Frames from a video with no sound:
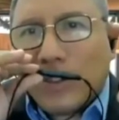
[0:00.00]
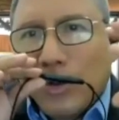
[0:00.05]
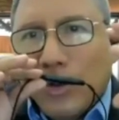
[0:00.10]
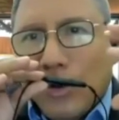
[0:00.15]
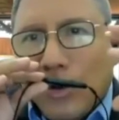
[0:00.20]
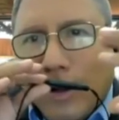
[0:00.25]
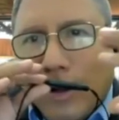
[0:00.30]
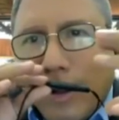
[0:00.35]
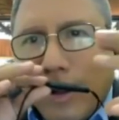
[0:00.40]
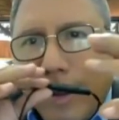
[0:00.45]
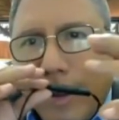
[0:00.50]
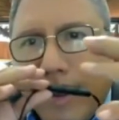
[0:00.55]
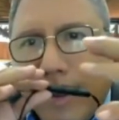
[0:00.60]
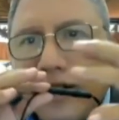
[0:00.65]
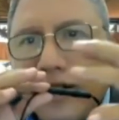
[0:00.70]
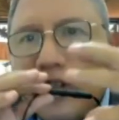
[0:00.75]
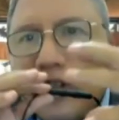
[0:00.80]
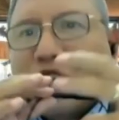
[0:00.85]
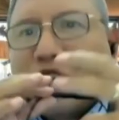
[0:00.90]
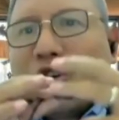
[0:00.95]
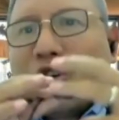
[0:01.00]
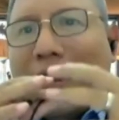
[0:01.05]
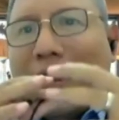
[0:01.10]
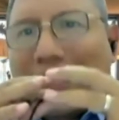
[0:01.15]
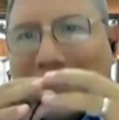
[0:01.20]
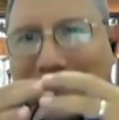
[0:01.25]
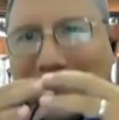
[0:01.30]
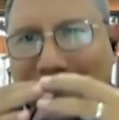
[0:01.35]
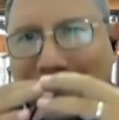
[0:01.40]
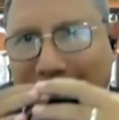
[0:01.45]
to
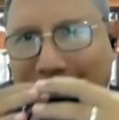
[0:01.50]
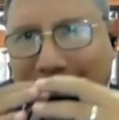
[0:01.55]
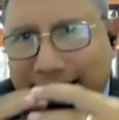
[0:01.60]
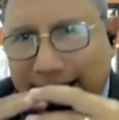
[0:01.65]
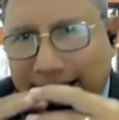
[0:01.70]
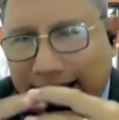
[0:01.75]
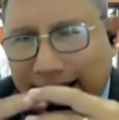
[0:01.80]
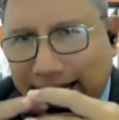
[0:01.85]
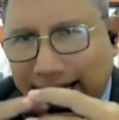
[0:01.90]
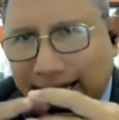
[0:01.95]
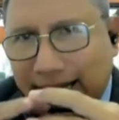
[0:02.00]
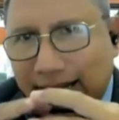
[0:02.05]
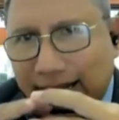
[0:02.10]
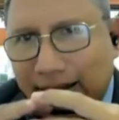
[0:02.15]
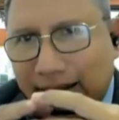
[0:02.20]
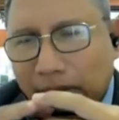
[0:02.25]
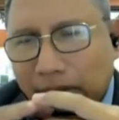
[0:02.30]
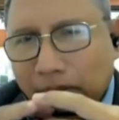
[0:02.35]
trust each other.